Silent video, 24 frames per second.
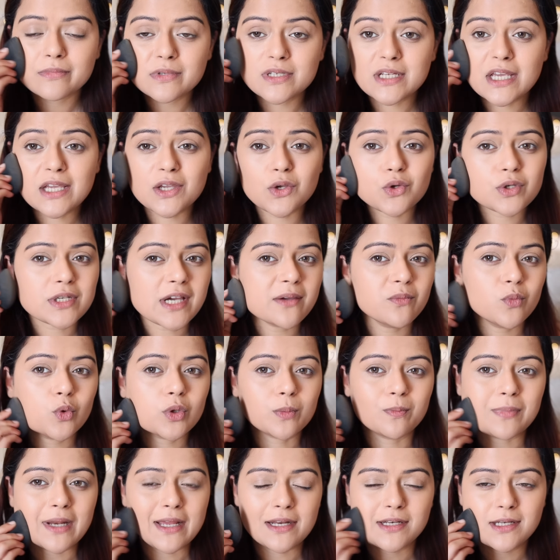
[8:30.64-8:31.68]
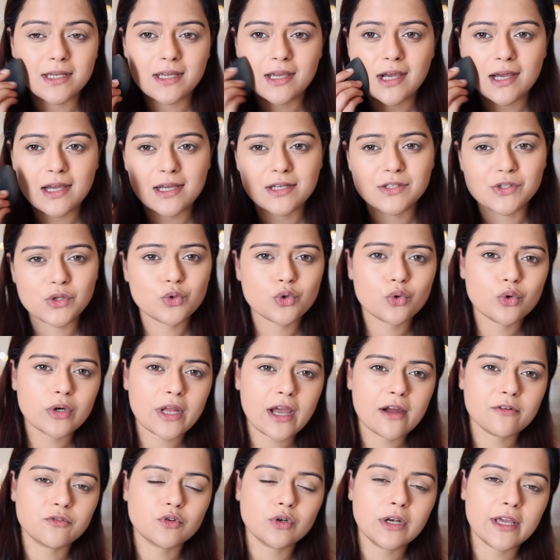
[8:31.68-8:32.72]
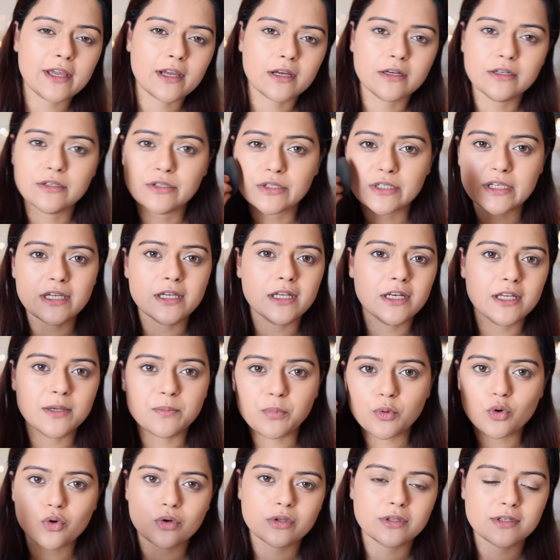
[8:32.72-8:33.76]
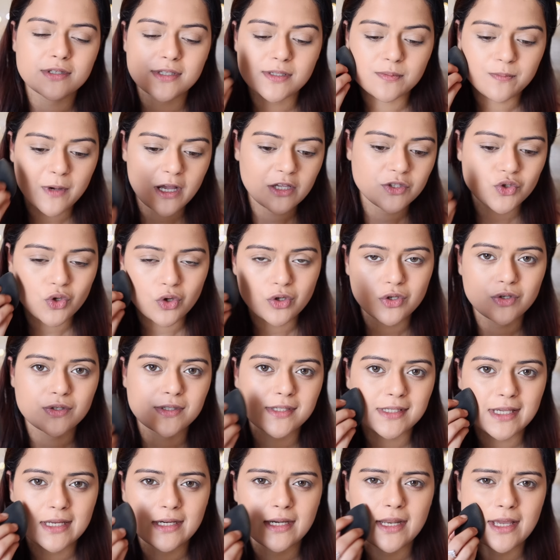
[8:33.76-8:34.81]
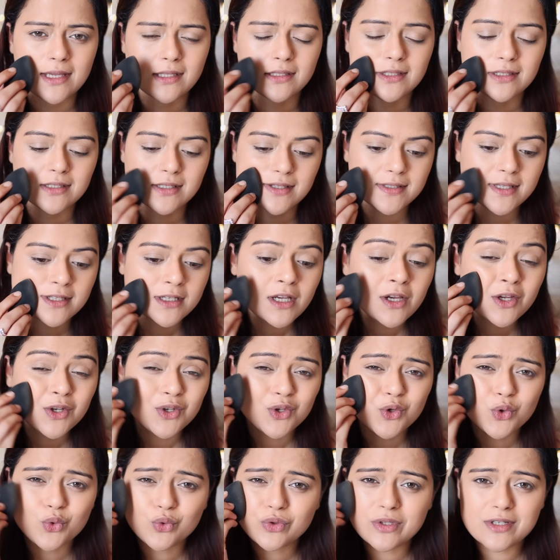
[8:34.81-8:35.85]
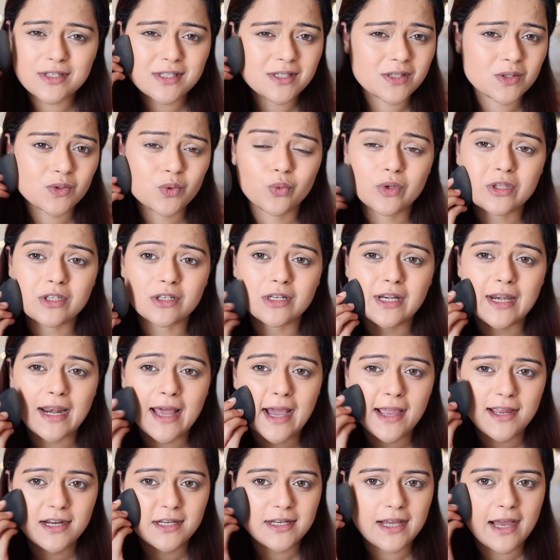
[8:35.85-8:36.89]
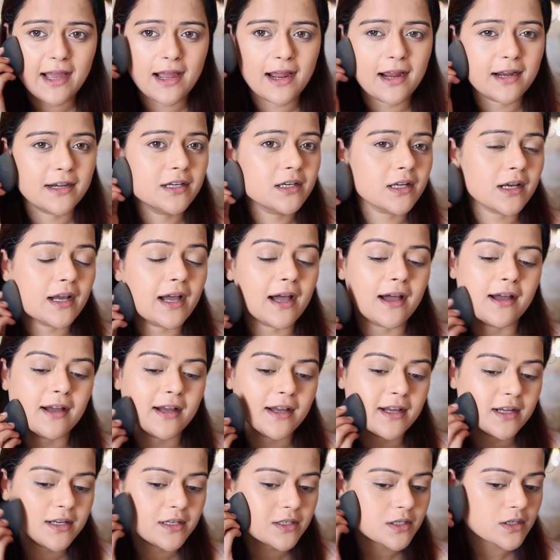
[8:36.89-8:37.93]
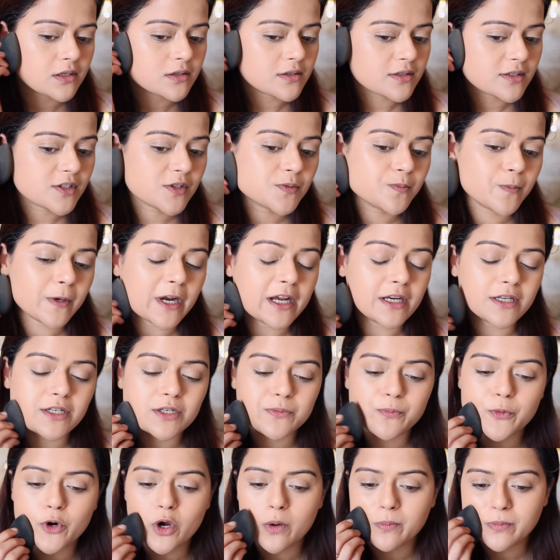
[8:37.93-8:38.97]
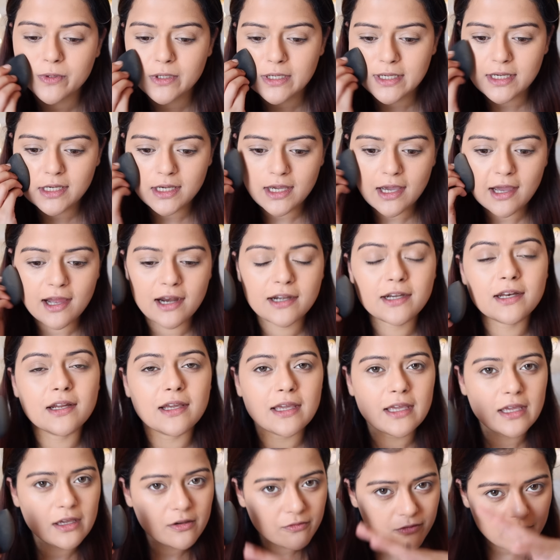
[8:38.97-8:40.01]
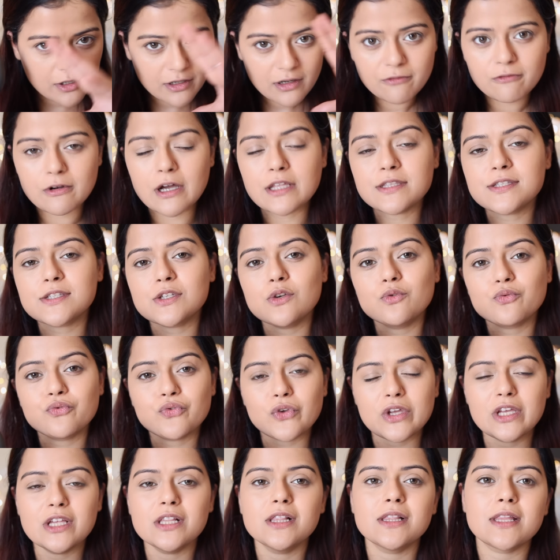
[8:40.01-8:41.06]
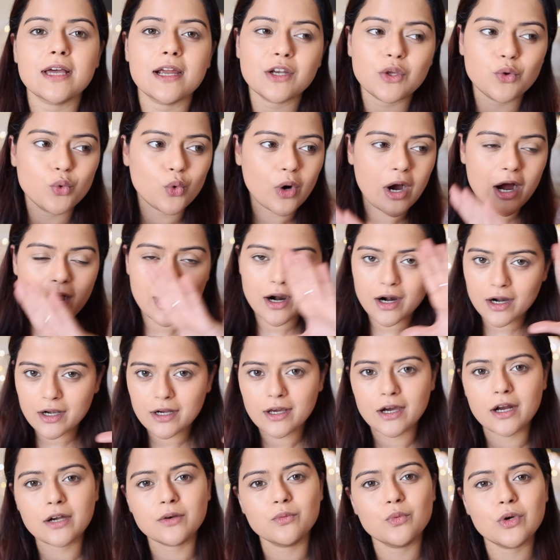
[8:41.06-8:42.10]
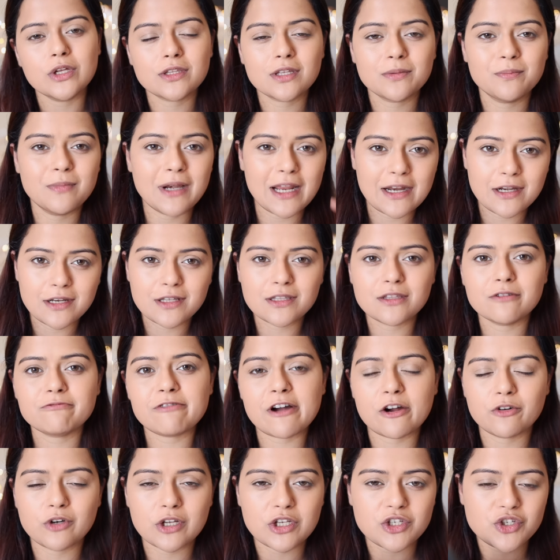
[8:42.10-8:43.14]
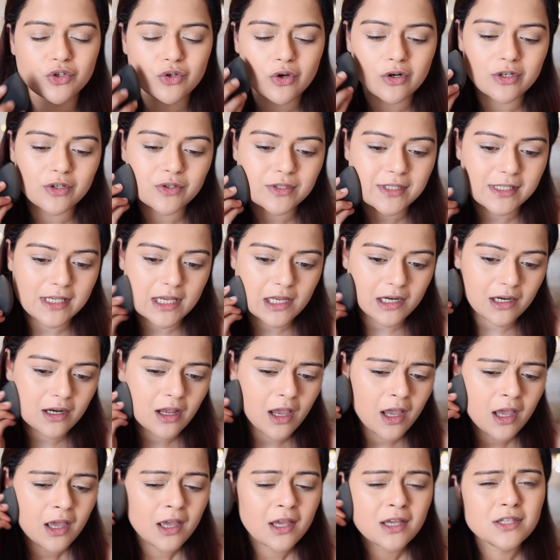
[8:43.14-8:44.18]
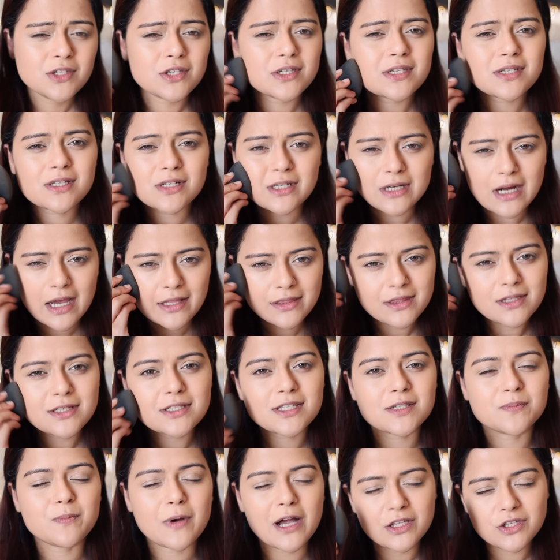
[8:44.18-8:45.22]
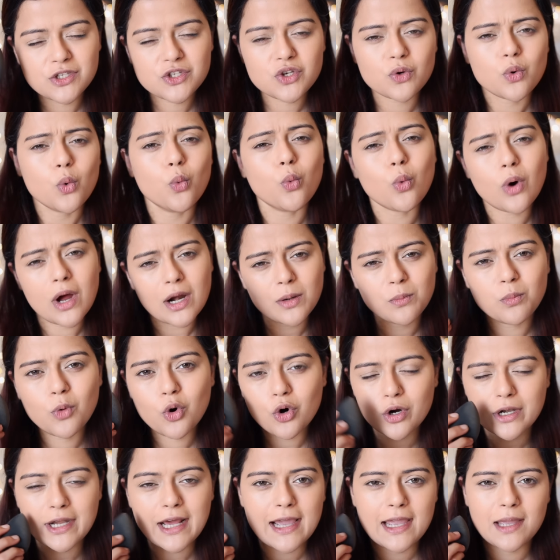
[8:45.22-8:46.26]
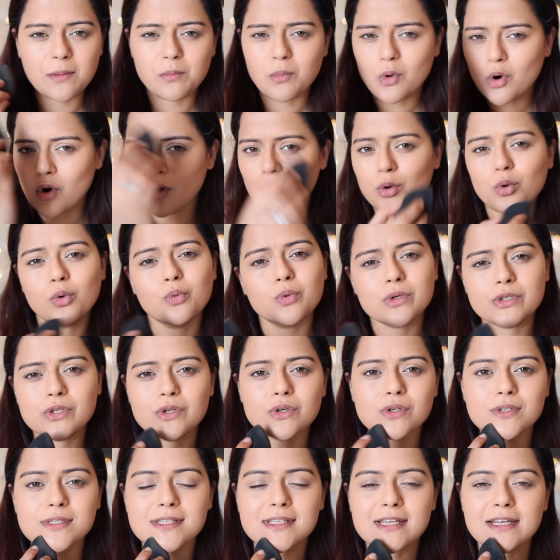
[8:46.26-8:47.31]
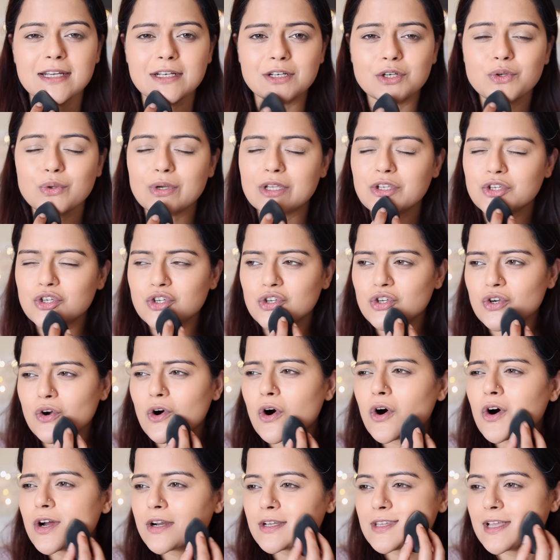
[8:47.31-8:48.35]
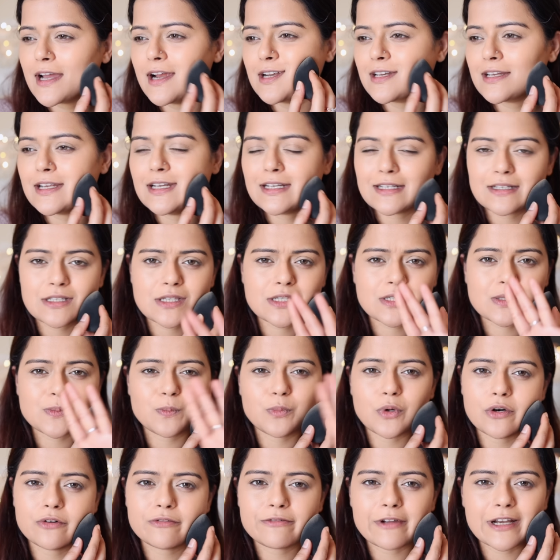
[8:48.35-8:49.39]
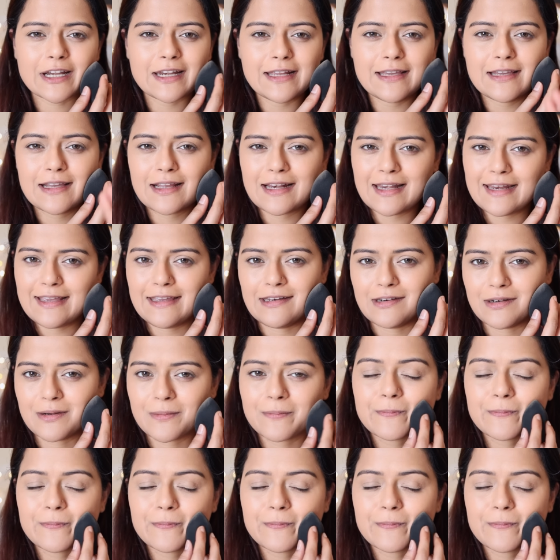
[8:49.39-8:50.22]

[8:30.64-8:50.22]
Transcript: Take your time with blending, guys. You don't have to like really poke the sponge on your skin like this. Do this with a light hand and spread it properly, and even once you feel that you are done with blending the foundation on your skin, just run the sponge 1 more time all over your skin to ensure that it is perfectly clean.